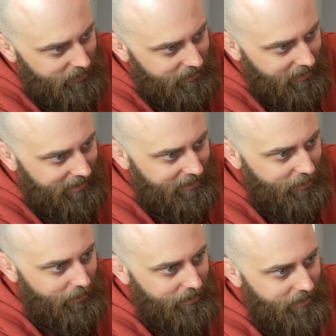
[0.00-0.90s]
if it's
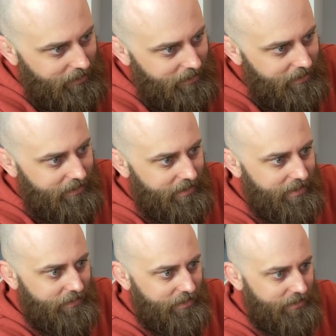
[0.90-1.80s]
not
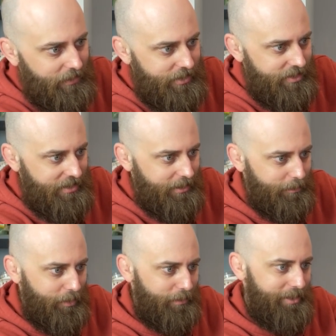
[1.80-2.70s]

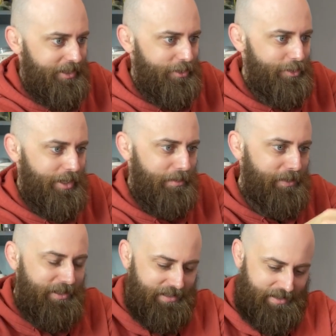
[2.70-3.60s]
sealing properly and you
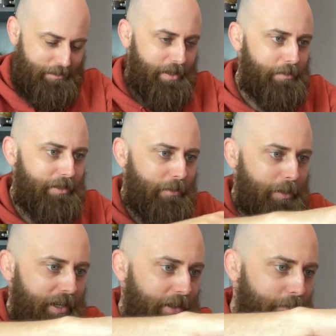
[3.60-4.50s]
staple it, it can be a bit of a
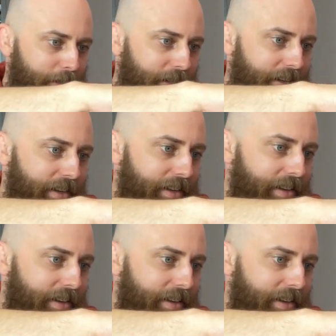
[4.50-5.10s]
pain in the butt.